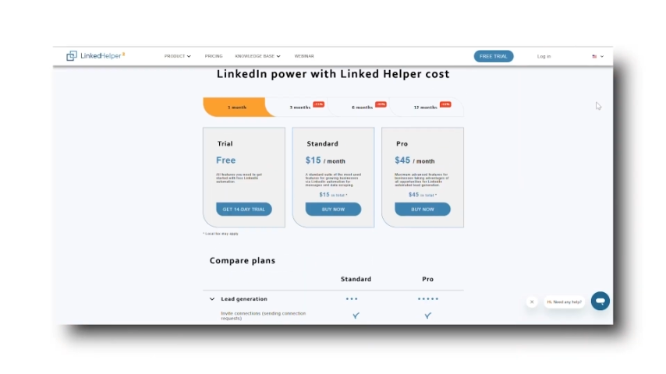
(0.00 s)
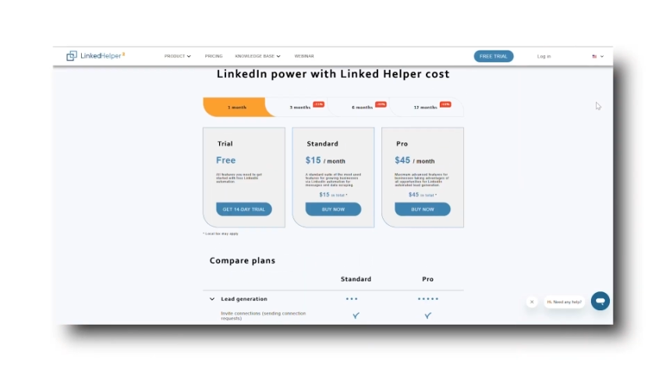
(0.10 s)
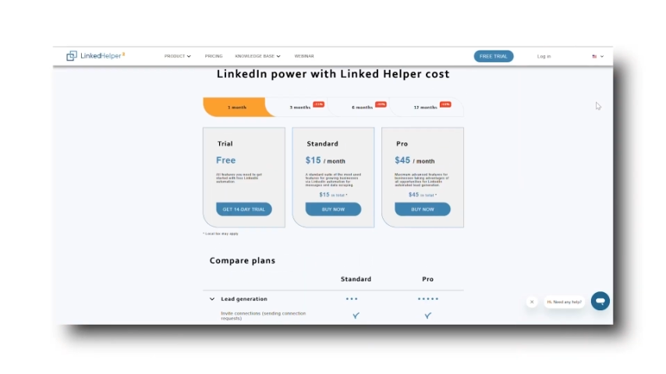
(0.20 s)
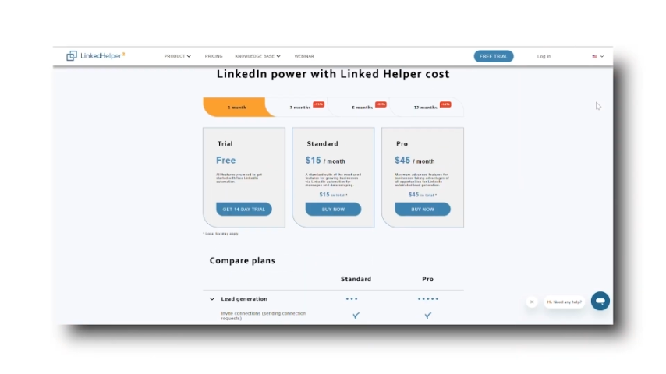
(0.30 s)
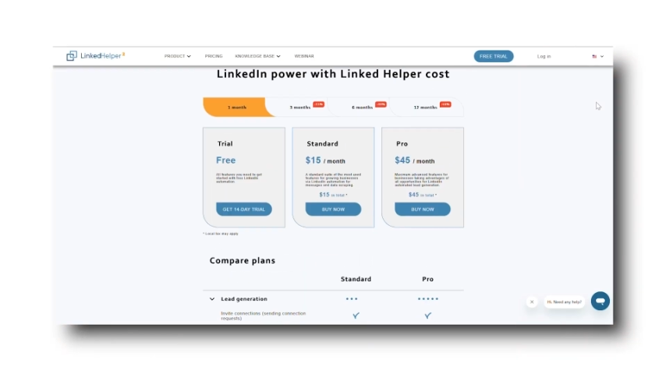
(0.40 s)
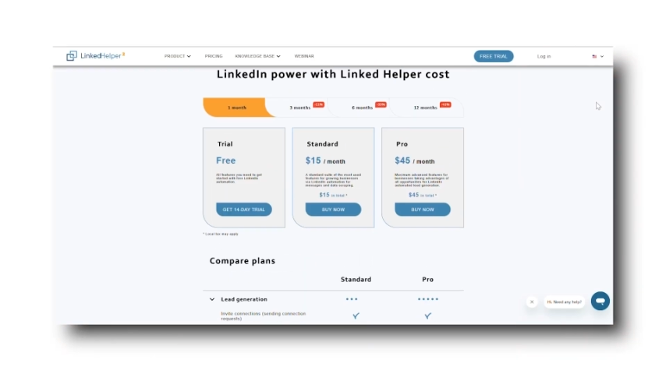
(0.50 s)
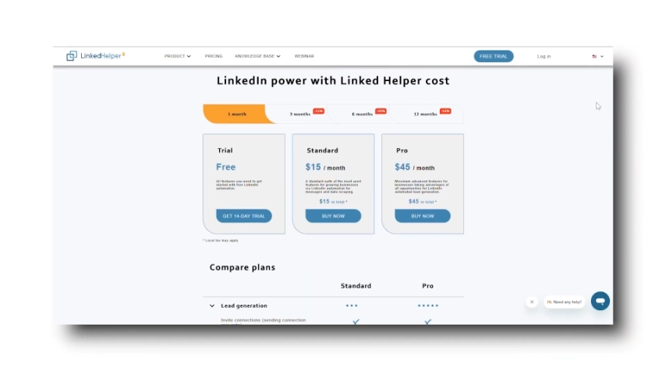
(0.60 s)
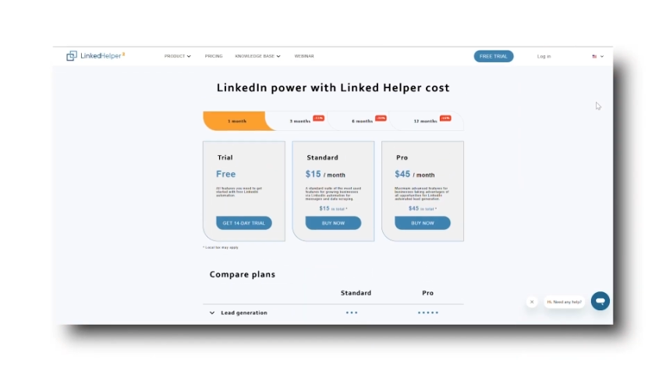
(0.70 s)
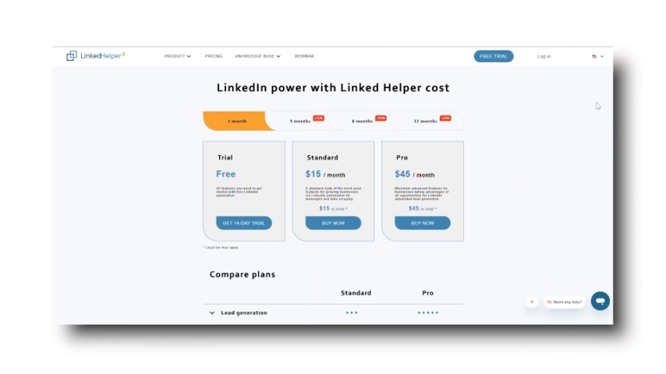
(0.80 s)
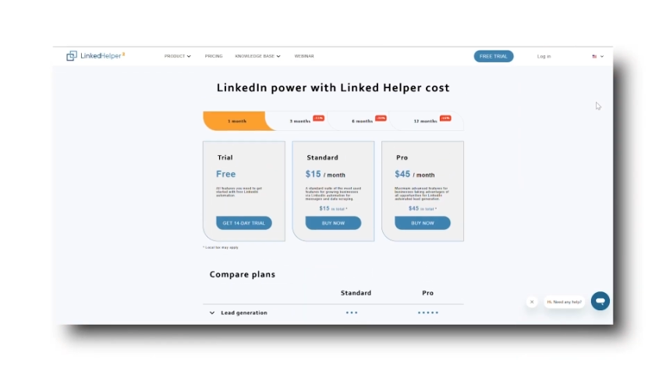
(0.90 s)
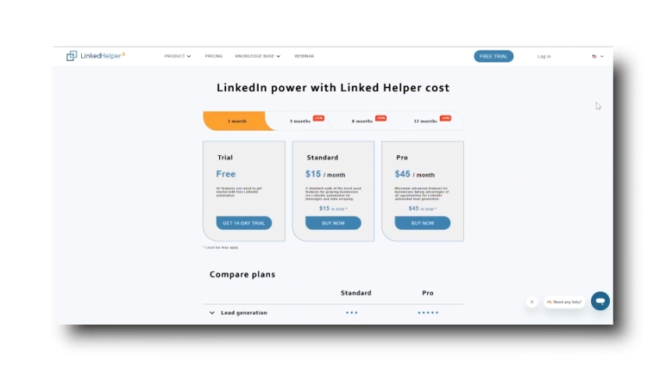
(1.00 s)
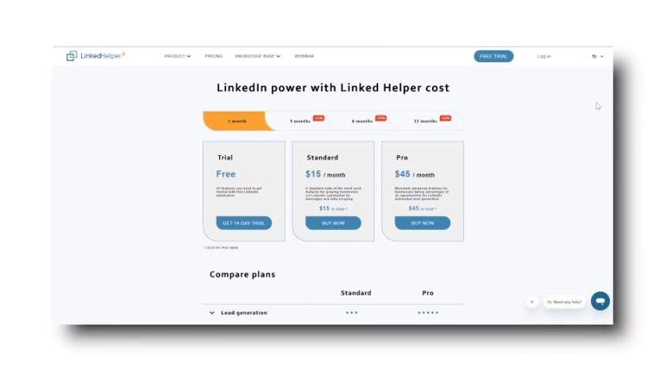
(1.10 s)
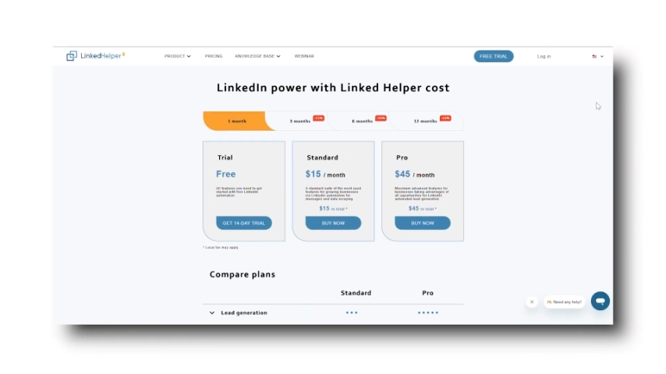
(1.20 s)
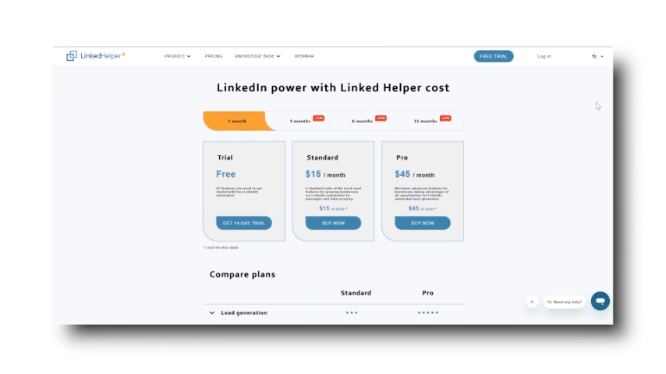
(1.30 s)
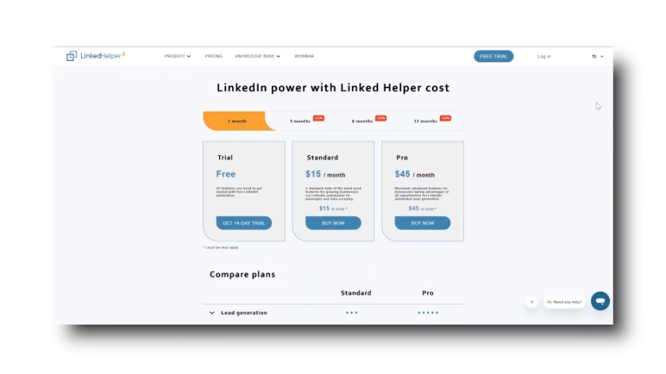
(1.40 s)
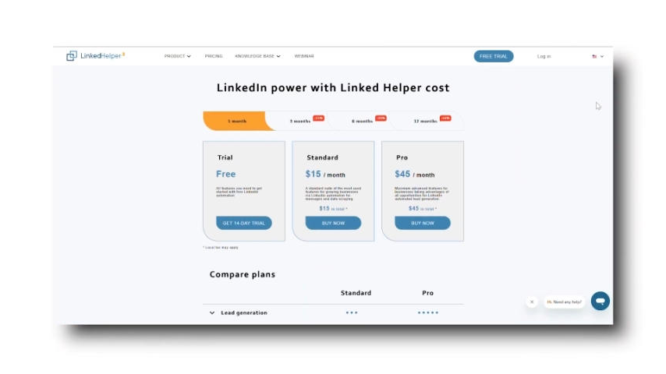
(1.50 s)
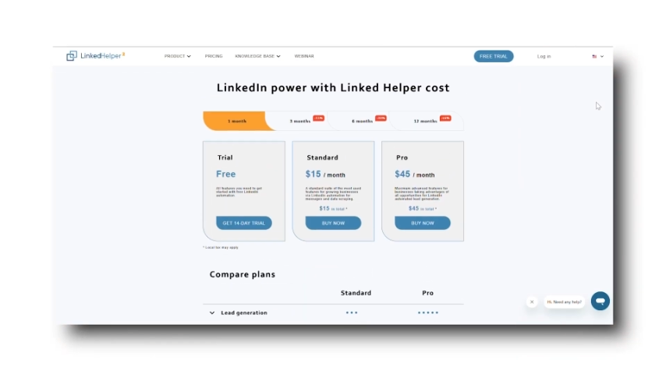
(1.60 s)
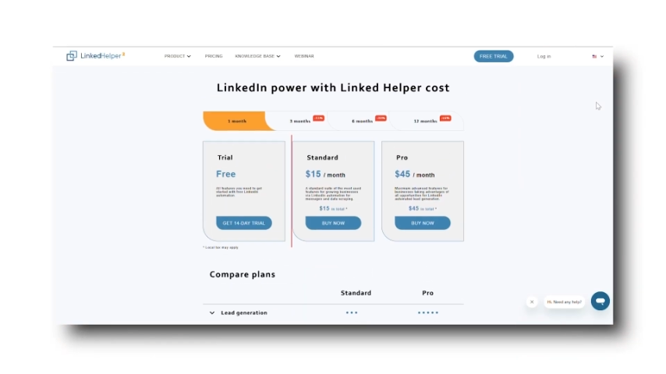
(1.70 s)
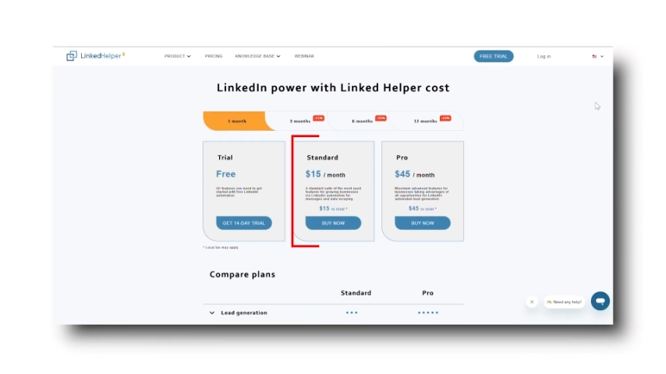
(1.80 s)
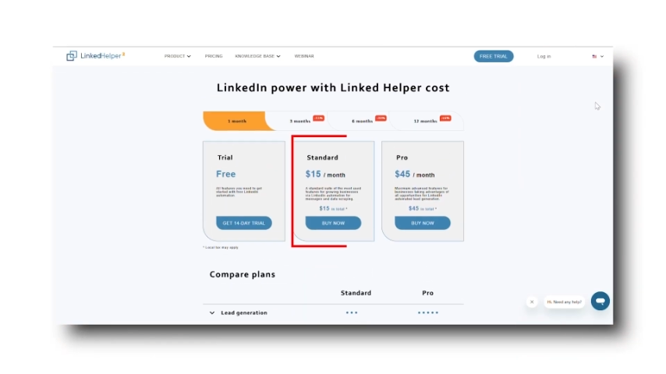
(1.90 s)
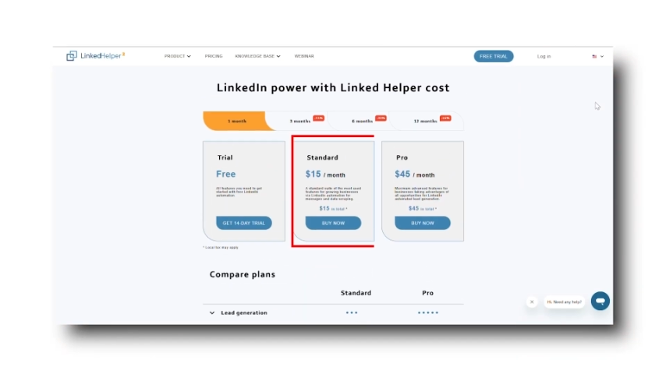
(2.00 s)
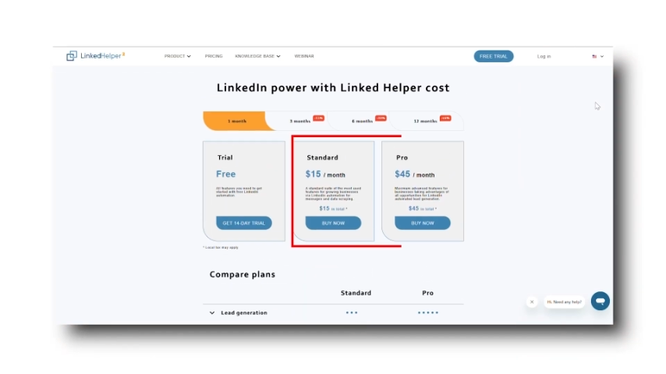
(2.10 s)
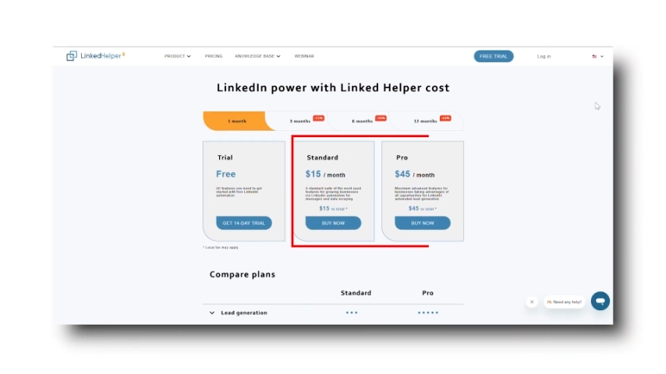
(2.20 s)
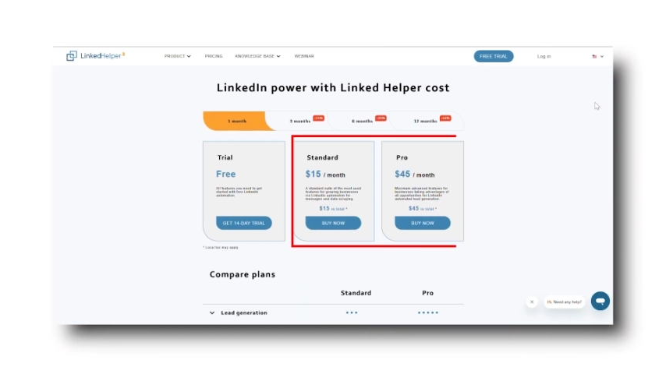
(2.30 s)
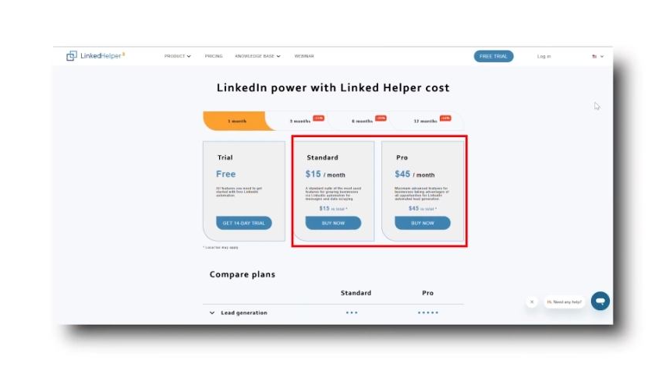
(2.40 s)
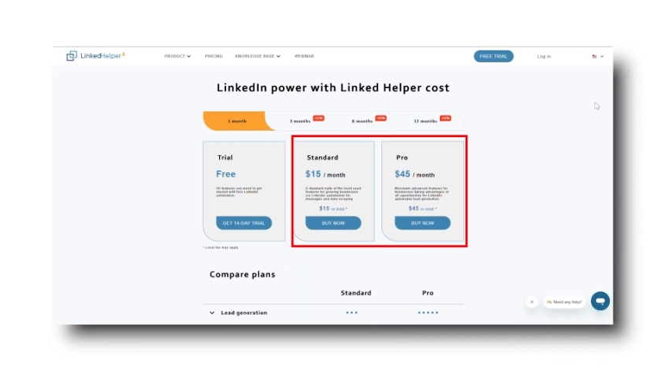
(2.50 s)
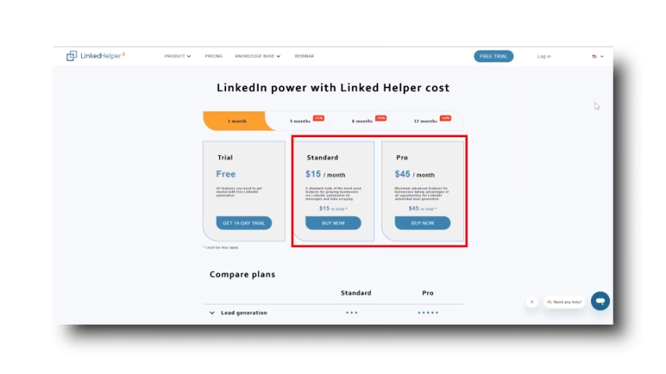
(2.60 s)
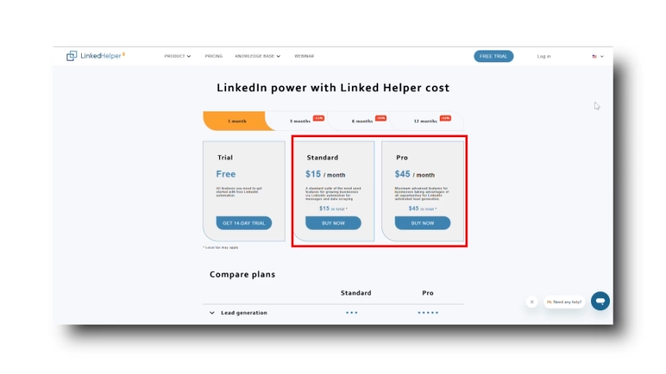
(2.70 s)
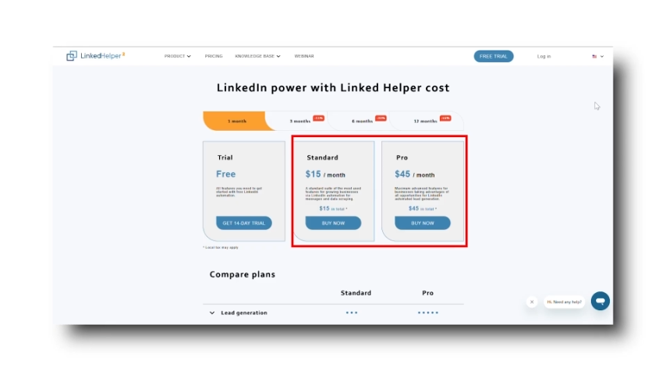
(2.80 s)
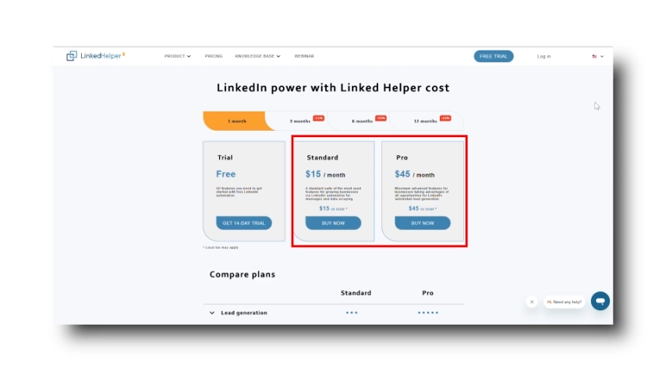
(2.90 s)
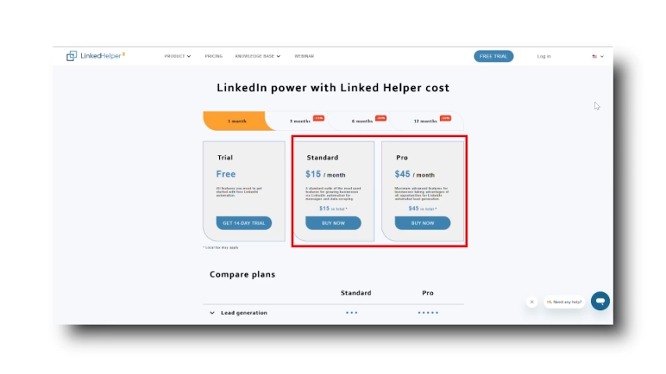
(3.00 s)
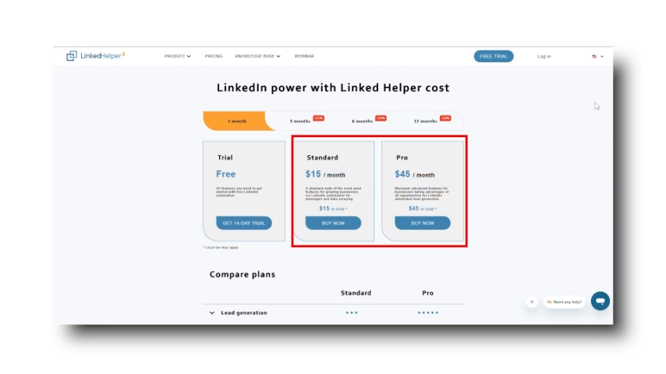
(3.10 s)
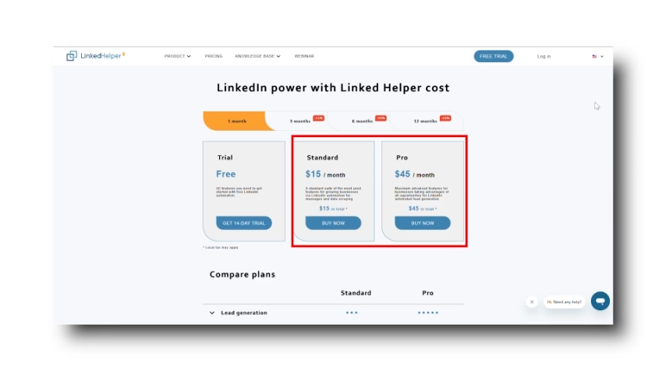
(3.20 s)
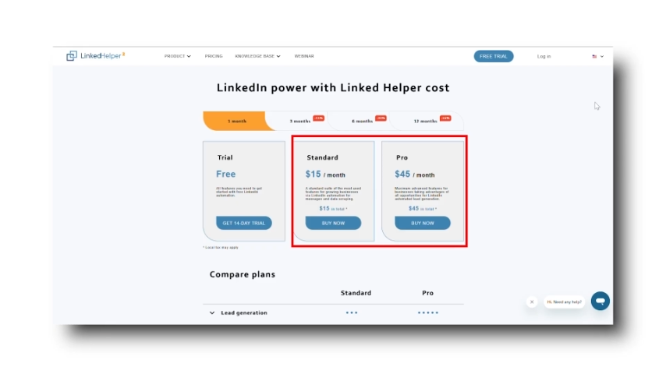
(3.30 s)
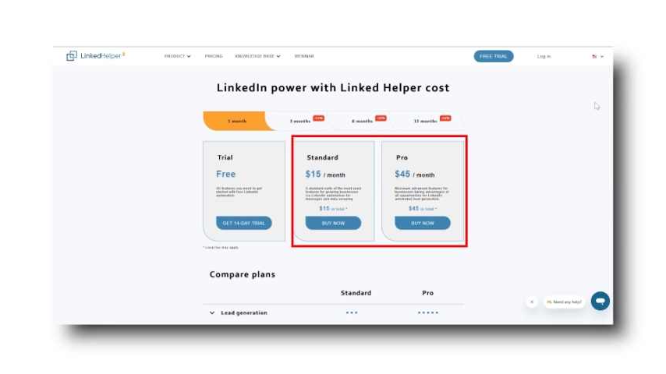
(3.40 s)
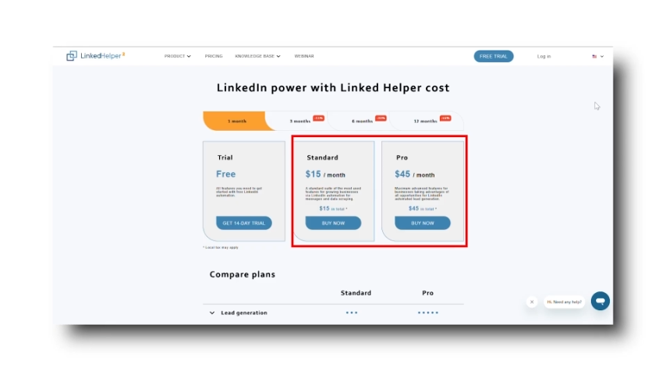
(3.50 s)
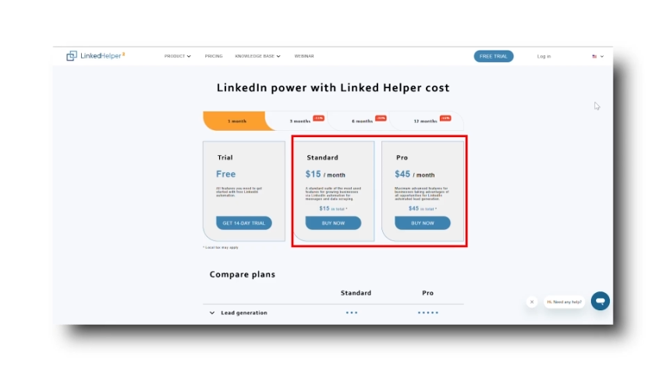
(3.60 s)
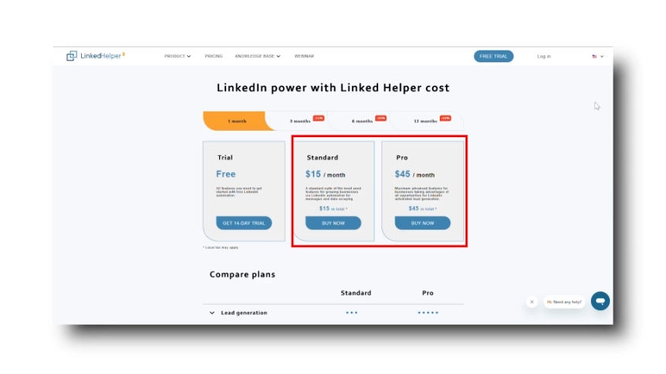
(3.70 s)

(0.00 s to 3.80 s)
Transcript: Nobody's mouth can be seen.